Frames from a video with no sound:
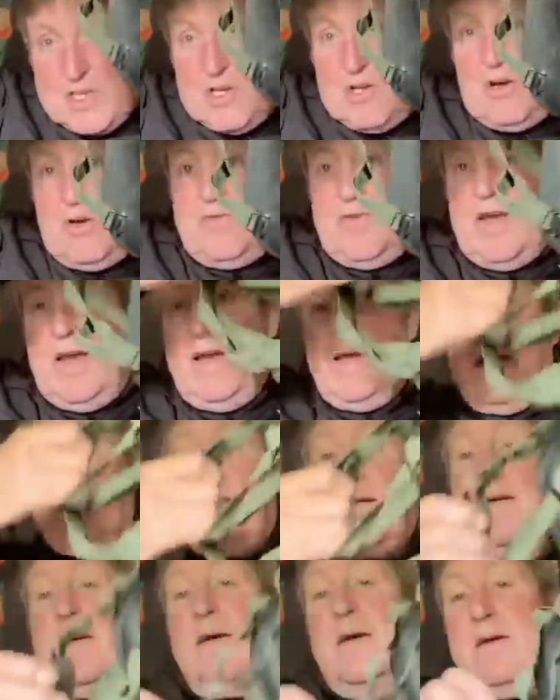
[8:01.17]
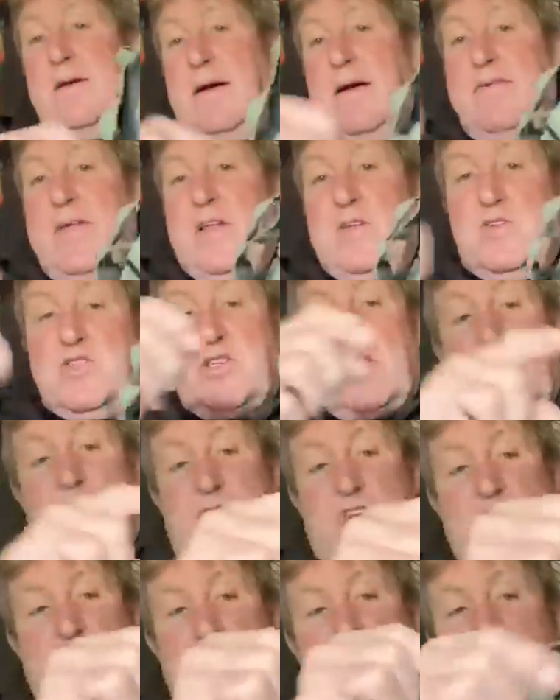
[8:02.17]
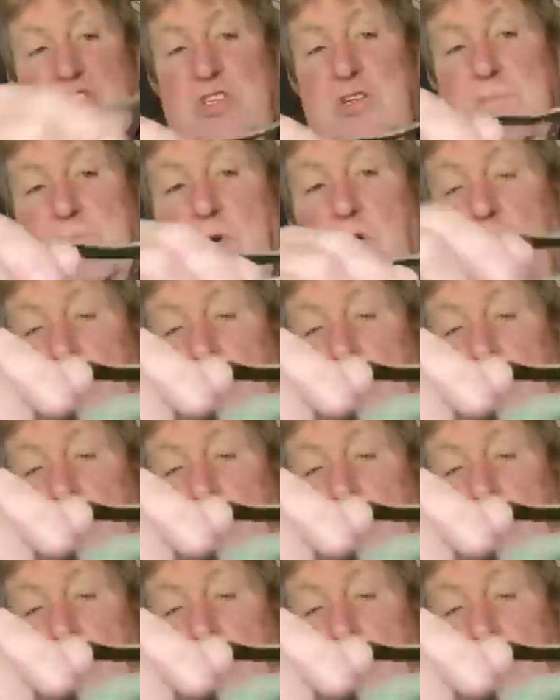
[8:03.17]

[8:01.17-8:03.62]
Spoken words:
that go over your head, and then you self-adjust them,